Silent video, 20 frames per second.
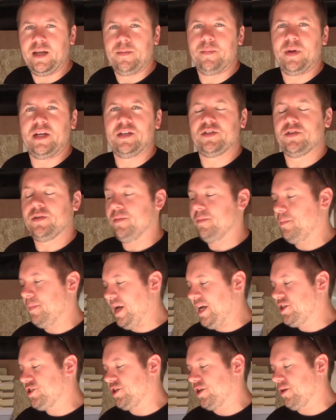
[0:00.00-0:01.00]

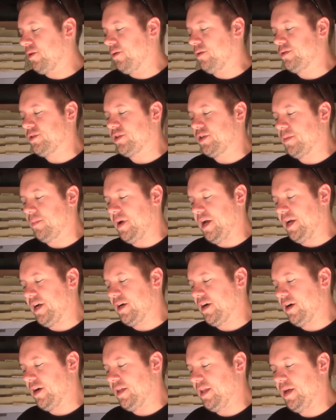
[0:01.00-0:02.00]
major holster
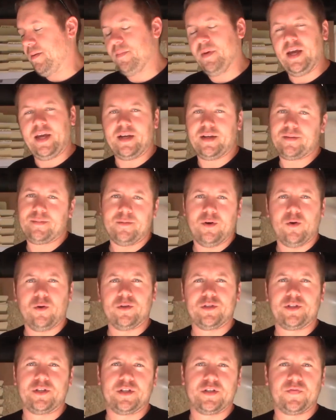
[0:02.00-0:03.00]
maker and they make
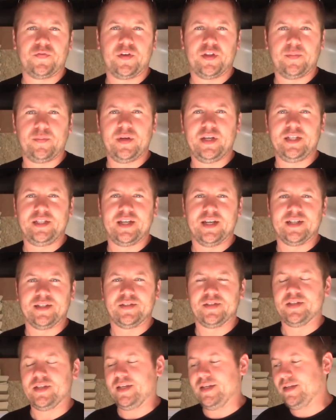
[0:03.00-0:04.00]
holsters for the
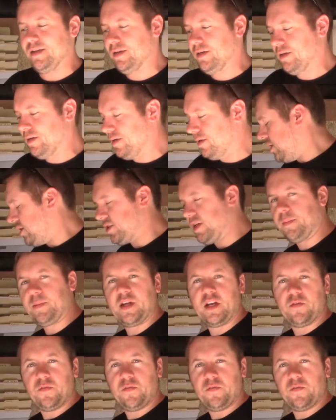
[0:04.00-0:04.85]
P10C. So I'm going to